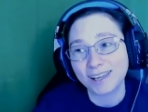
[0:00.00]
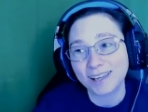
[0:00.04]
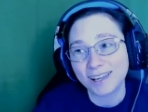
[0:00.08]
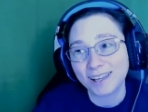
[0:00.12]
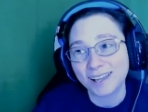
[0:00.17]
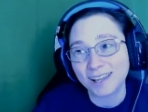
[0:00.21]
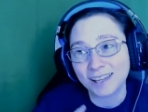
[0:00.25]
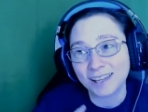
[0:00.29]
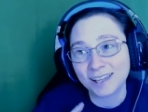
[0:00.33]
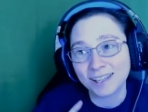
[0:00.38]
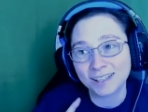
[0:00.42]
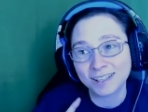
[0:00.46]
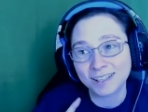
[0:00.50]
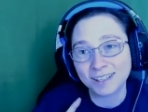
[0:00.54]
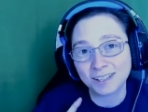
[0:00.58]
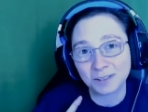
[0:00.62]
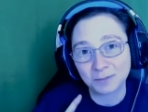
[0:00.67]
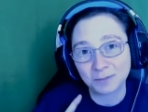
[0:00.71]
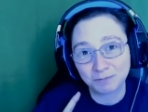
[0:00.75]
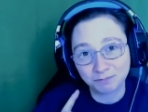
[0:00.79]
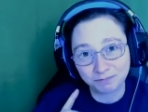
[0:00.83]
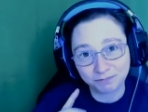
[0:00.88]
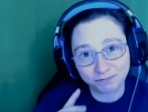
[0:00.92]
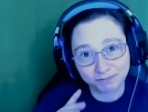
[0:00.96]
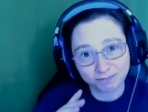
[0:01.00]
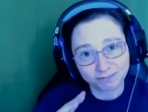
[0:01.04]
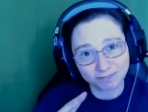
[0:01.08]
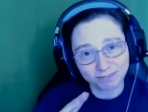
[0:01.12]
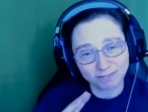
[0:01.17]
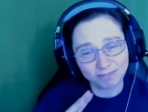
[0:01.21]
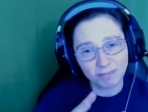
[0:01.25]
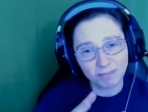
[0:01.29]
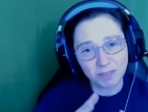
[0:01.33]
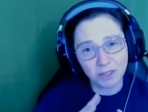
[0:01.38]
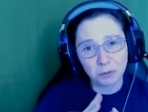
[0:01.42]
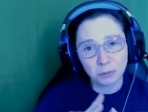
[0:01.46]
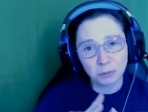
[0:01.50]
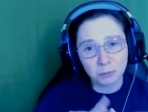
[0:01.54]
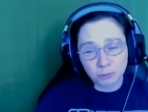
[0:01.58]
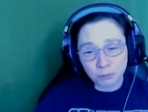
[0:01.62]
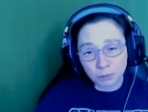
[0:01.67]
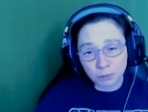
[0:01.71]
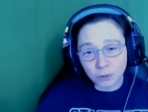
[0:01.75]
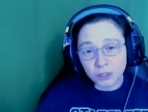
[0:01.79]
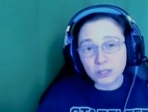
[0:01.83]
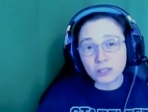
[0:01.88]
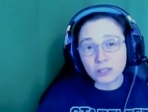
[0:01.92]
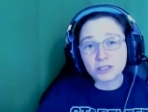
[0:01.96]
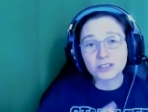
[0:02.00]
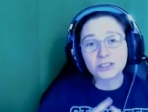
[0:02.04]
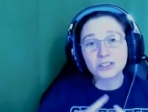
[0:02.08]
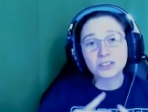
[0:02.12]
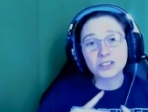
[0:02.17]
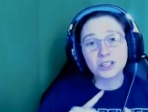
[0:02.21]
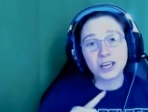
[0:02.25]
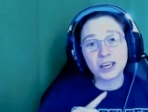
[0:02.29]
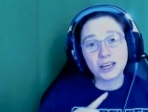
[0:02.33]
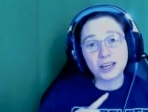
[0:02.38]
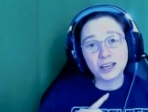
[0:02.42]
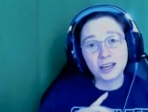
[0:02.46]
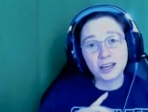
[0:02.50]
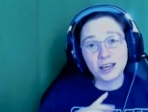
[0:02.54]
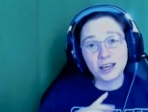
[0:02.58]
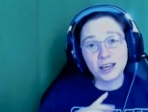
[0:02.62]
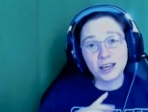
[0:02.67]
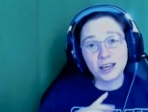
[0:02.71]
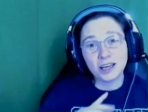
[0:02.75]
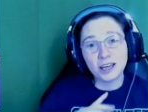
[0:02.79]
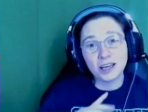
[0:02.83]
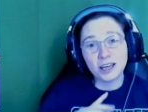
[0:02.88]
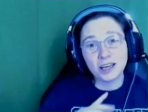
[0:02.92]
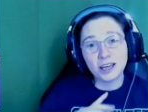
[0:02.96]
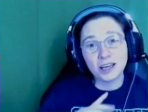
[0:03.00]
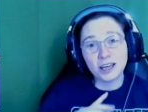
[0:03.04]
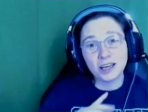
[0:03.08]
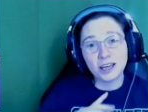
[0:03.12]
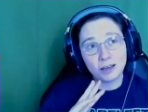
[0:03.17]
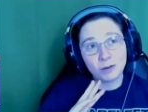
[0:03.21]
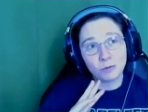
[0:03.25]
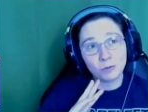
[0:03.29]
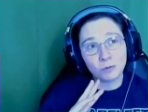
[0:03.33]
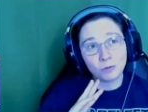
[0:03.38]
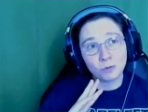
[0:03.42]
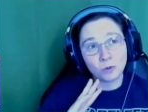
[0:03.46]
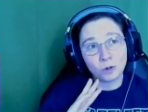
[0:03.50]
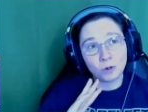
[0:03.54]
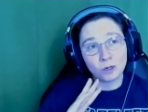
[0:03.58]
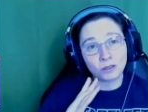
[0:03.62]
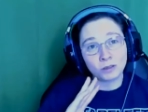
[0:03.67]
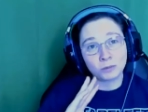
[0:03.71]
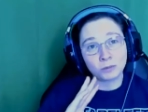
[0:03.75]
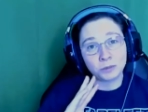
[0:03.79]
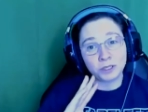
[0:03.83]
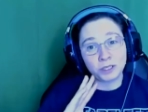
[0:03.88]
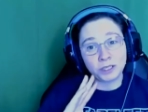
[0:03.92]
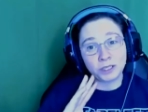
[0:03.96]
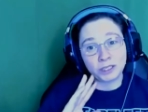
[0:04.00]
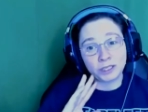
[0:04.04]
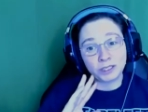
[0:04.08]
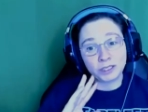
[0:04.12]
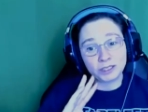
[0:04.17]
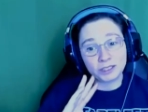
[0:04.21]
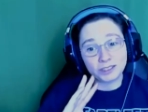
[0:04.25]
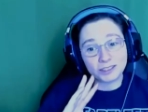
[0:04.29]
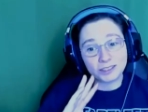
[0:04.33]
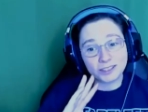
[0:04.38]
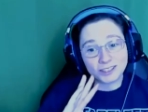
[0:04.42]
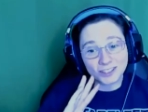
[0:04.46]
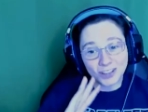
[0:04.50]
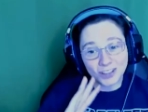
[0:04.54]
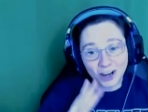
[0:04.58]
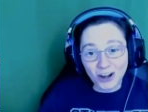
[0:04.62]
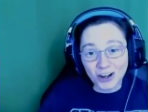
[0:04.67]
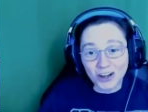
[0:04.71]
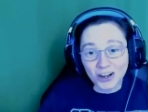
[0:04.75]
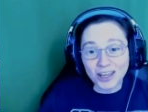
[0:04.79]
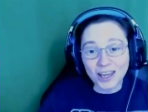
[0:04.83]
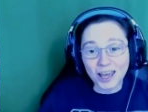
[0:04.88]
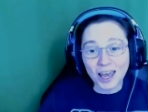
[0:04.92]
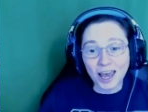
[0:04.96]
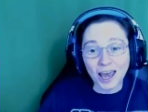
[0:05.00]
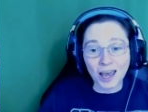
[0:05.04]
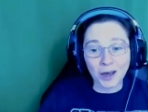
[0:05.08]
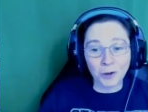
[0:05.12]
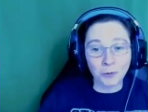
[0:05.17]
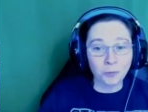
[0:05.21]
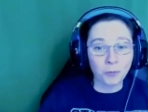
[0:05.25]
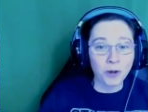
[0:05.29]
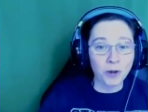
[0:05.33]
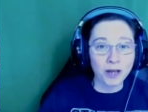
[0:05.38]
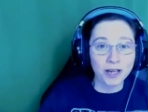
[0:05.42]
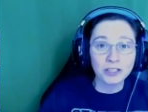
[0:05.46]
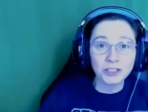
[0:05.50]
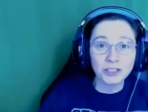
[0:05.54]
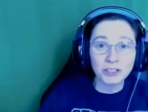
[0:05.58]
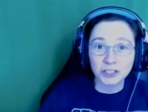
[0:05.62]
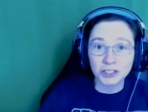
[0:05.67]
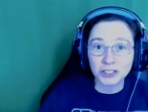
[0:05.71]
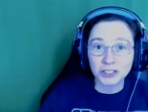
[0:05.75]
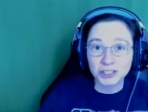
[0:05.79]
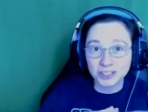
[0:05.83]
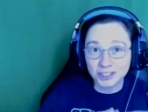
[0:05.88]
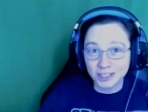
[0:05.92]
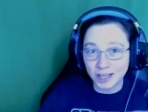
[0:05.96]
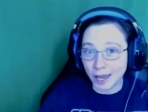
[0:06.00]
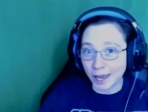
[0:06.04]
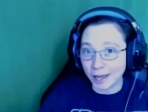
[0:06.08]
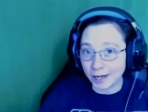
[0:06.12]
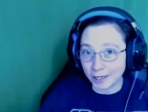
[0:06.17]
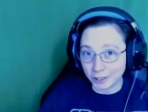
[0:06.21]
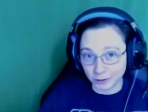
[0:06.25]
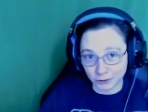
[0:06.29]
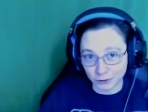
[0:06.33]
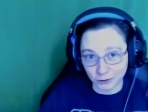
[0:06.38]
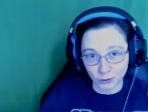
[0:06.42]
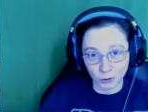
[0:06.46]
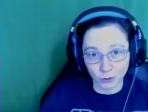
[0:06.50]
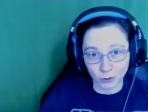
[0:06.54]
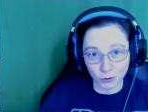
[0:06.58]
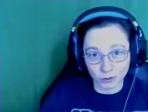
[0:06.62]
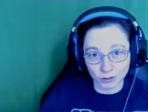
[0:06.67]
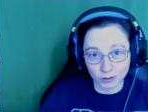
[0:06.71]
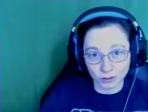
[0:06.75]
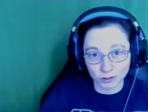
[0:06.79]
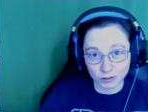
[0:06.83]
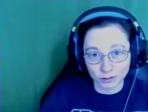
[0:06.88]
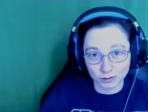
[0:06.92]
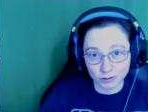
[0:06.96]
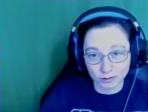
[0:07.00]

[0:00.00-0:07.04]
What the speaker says: the books will be starting at when she's 10 years old.